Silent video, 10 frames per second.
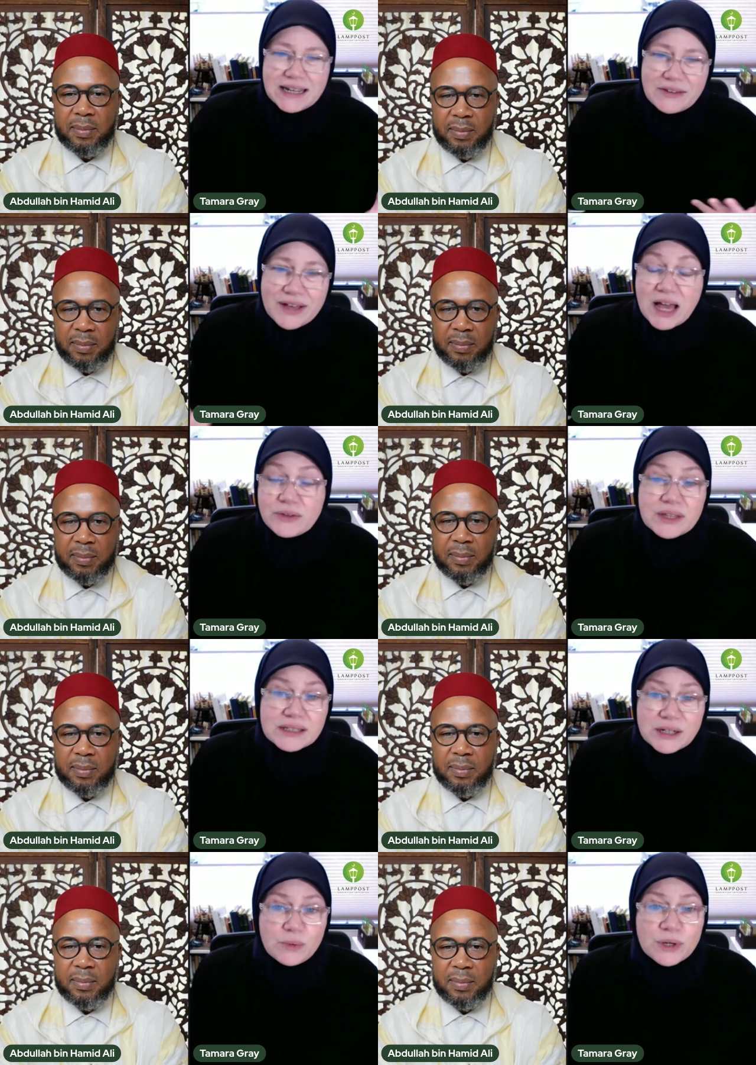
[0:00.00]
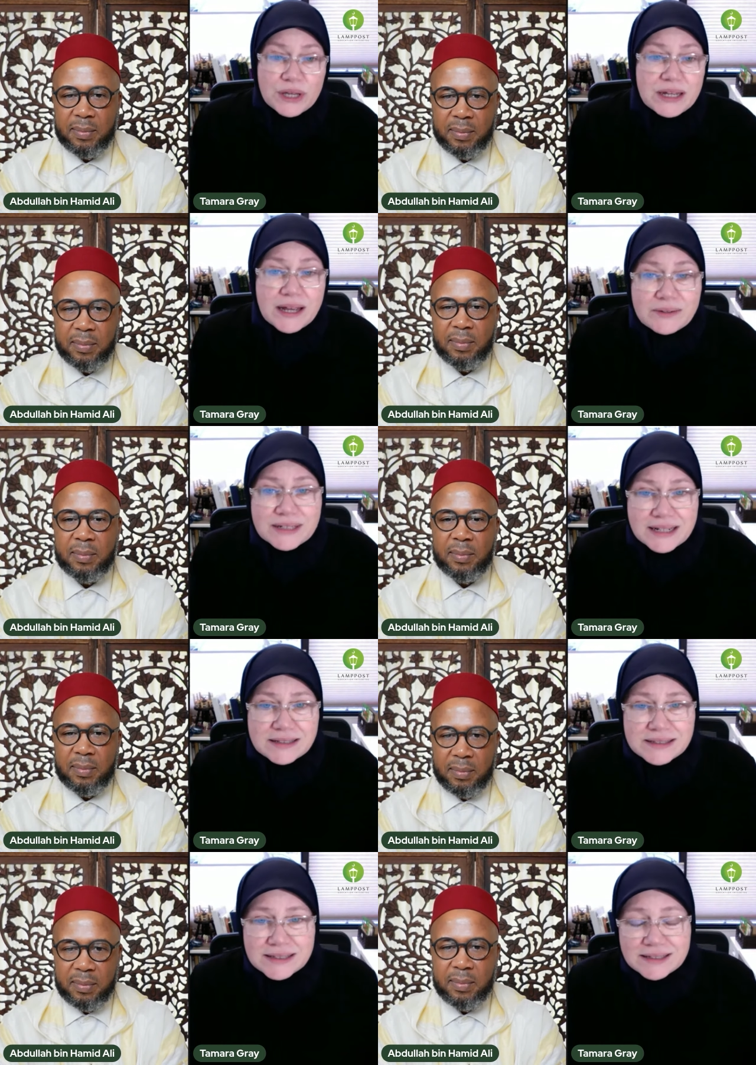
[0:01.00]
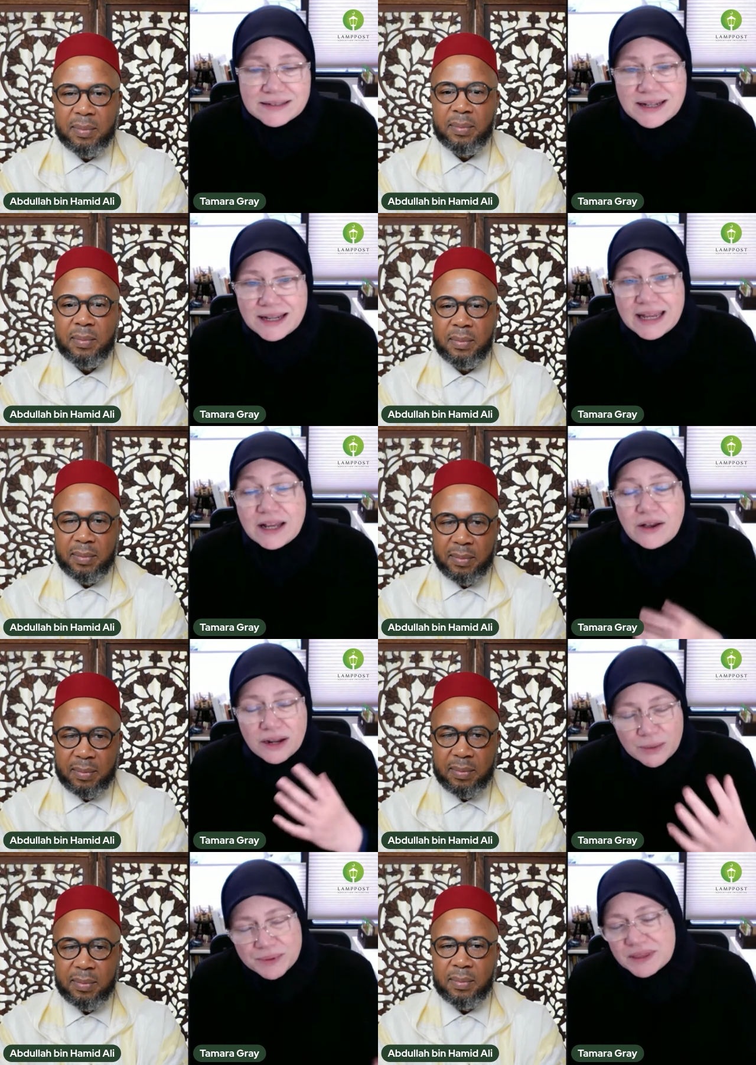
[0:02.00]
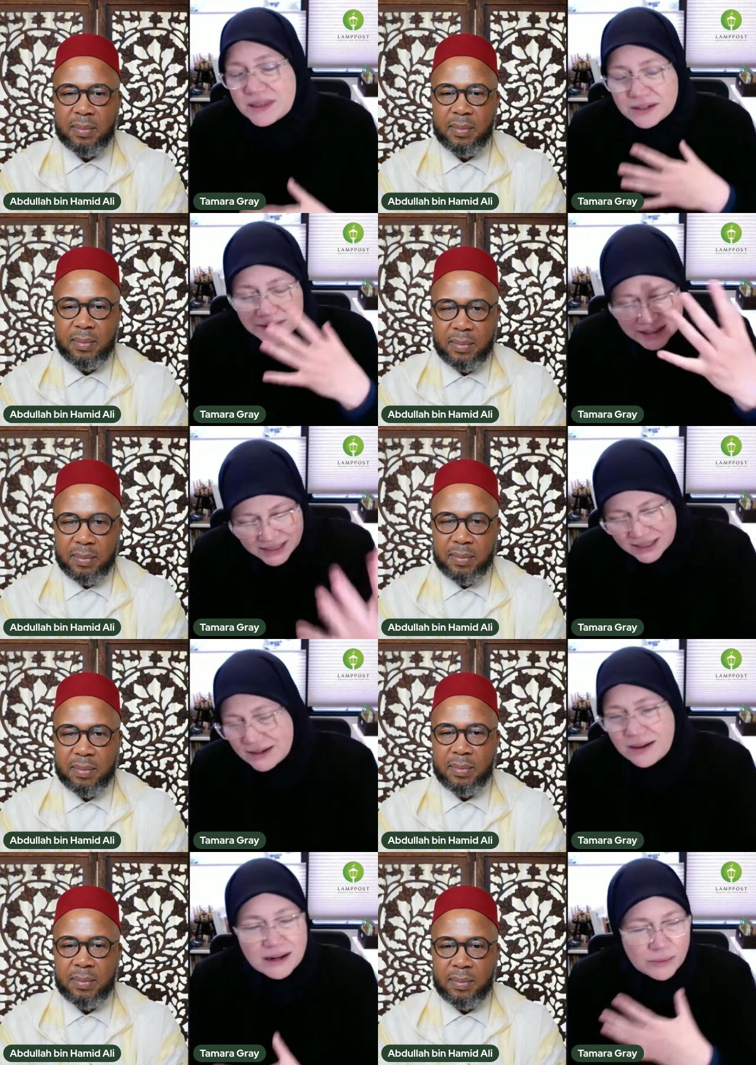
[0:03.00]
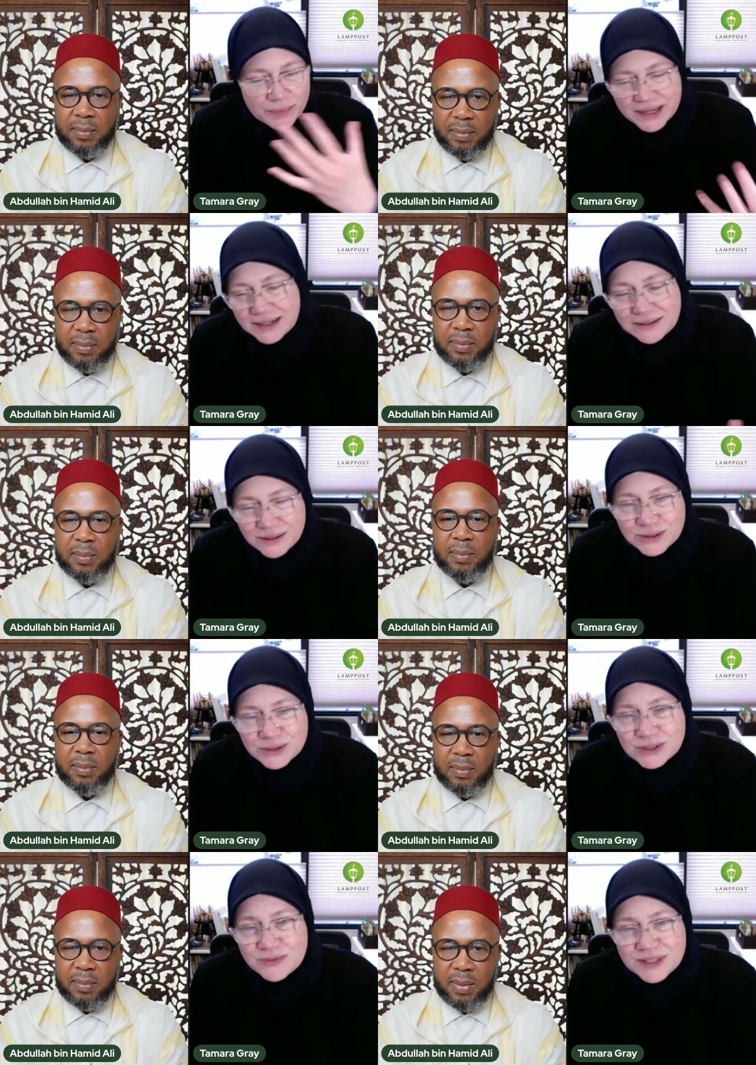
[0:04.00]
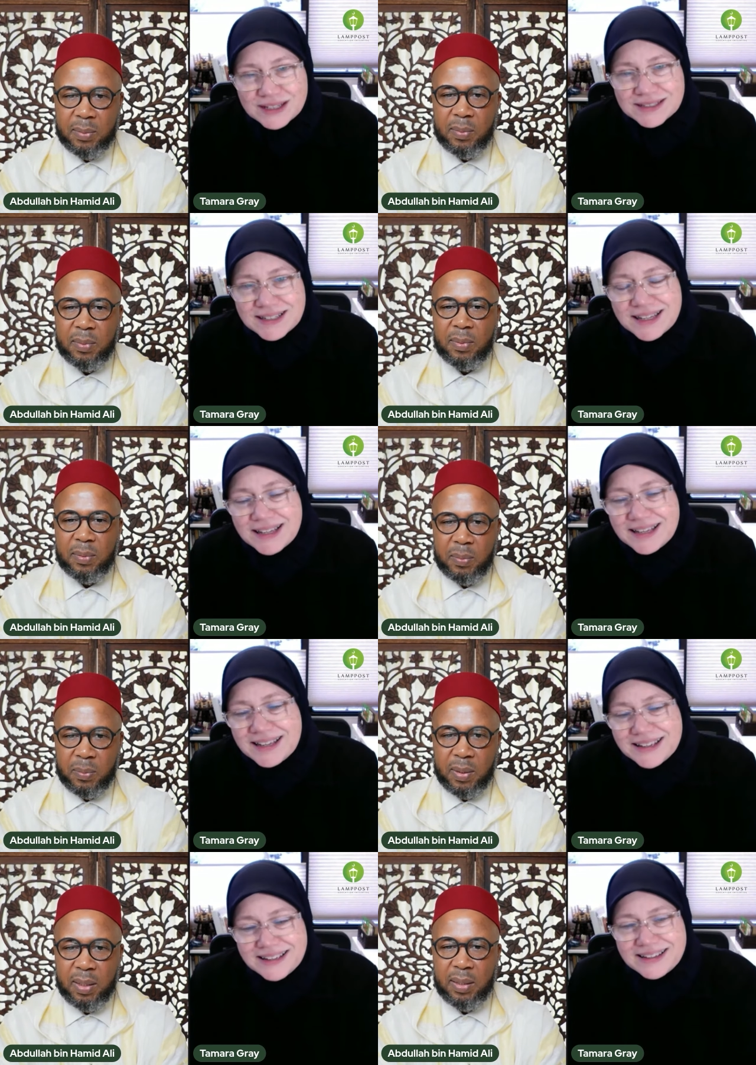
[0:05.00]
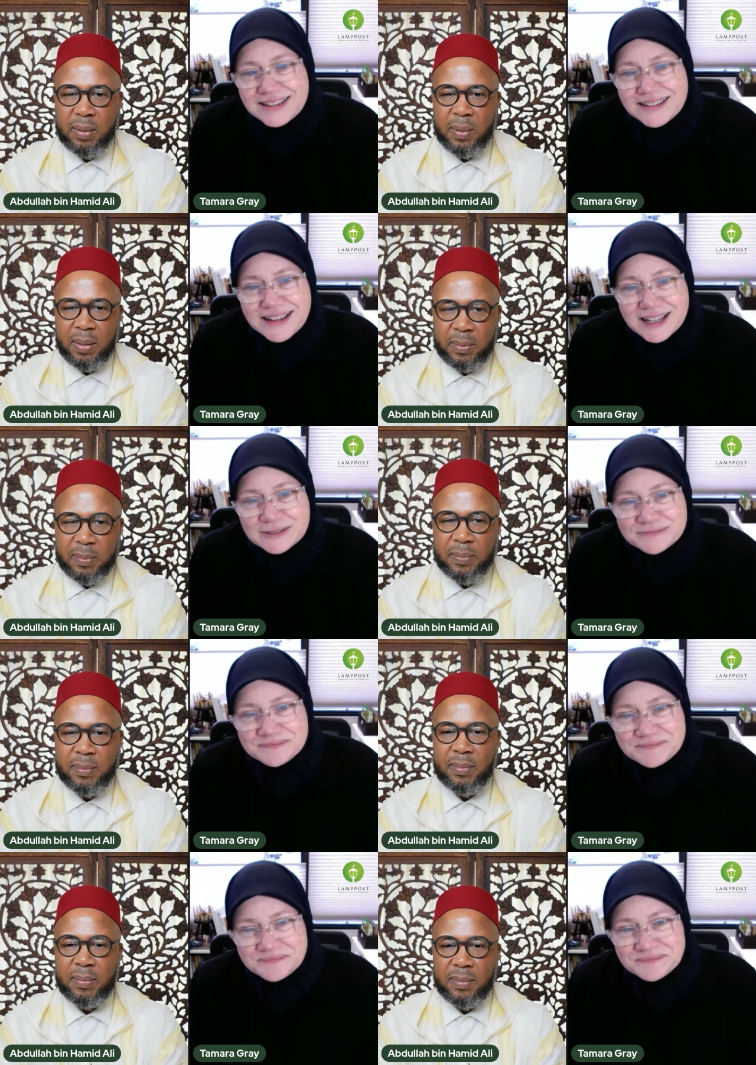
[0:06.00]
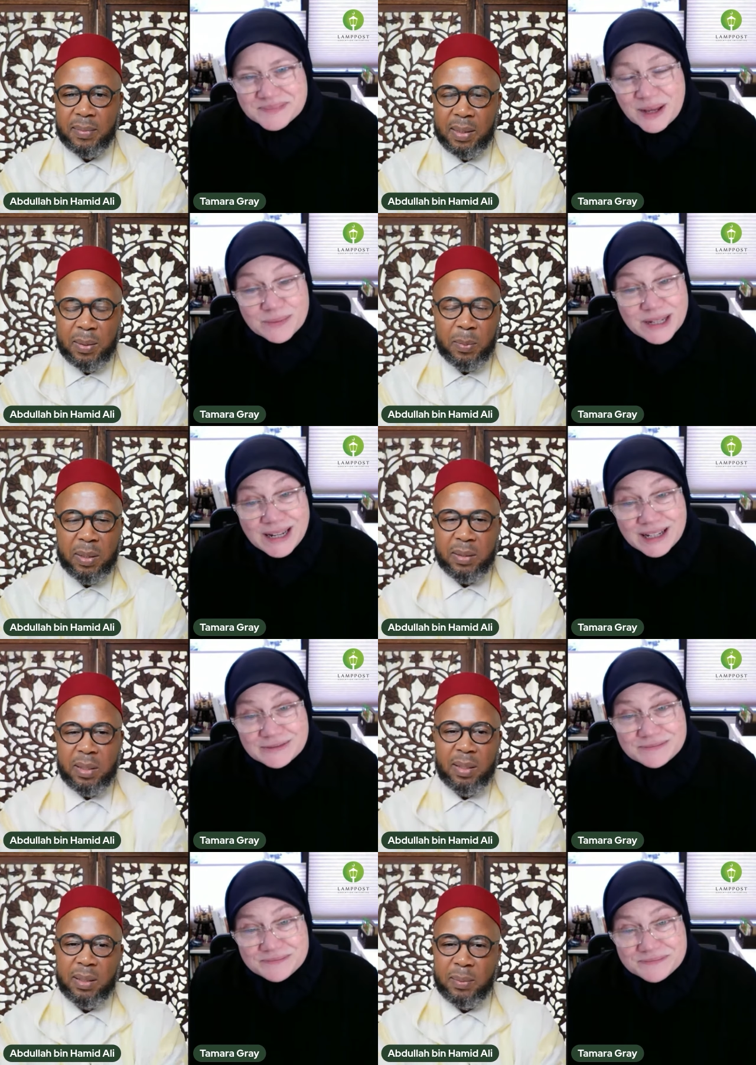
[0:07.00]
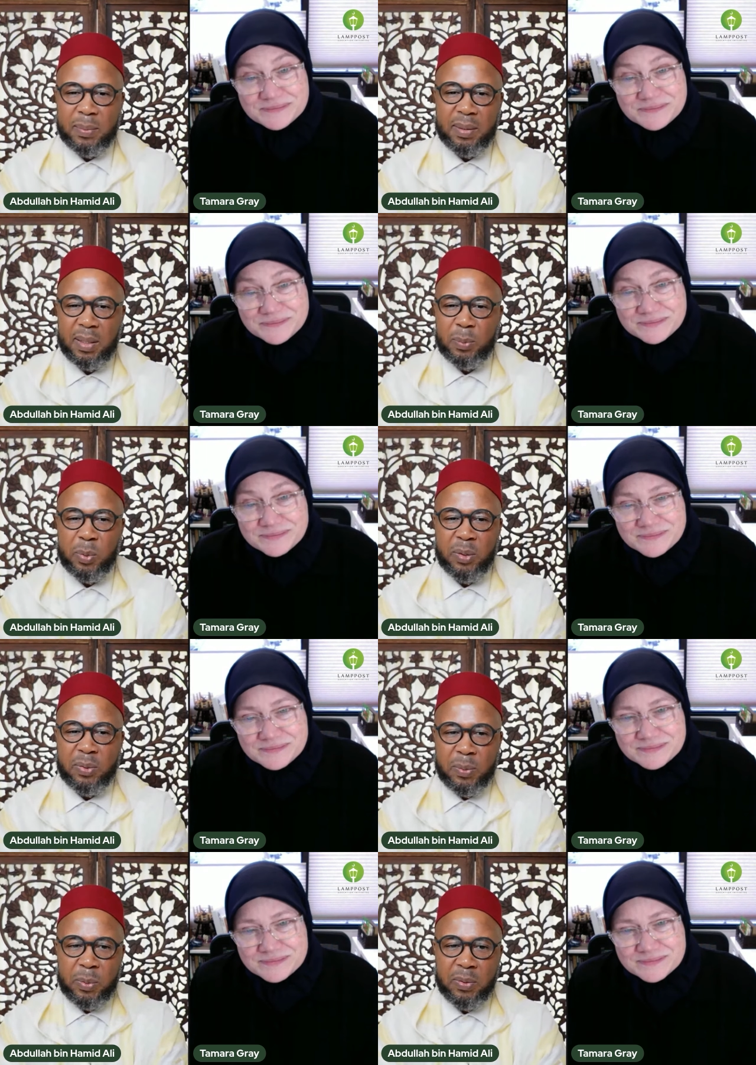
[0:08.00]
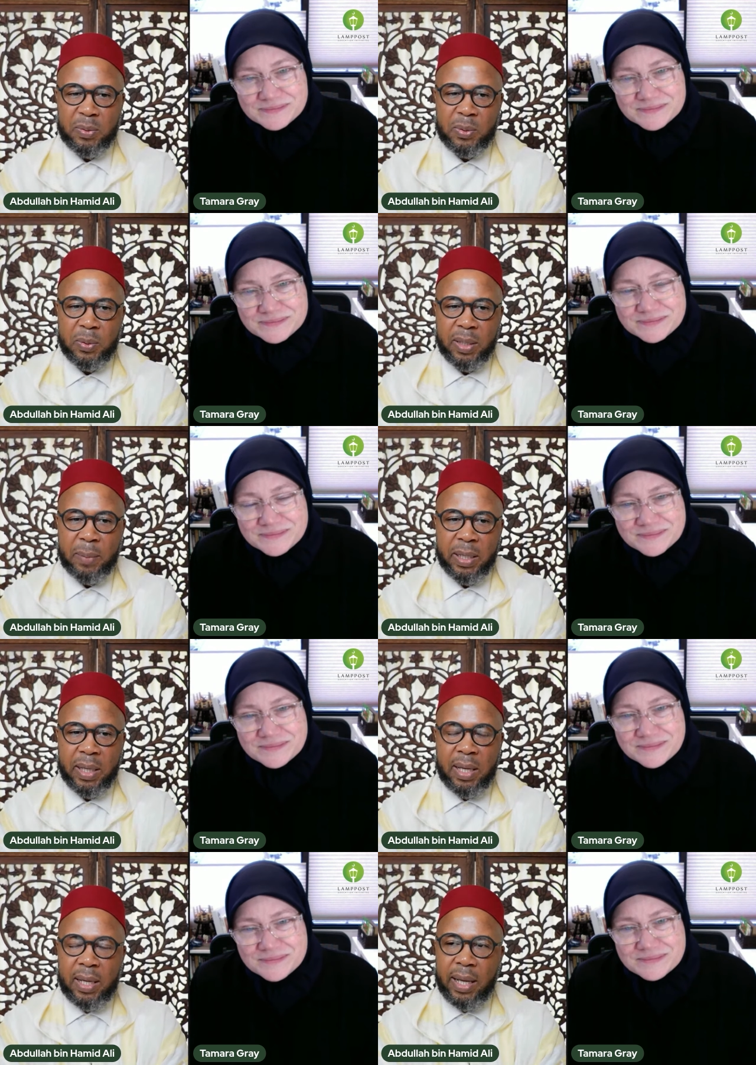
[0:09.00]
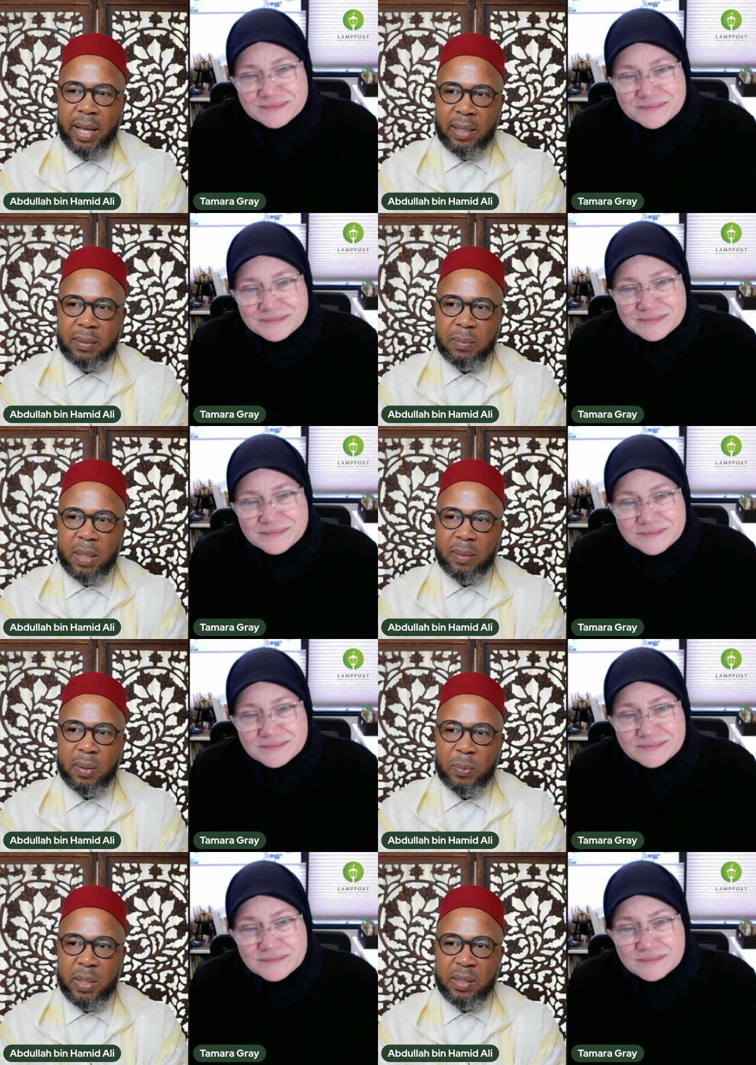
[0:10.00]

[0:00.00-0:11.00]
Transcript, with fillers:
Speaker 1: of how things are working nowadays and, mm-hmm. and, getting caught up on theory and getting caught up on all sorts of things.
Speaker 2: Right, right. Yeah. Mm-hmm. Well, it's beautiful, beautiful story. I mean, and uh, the reason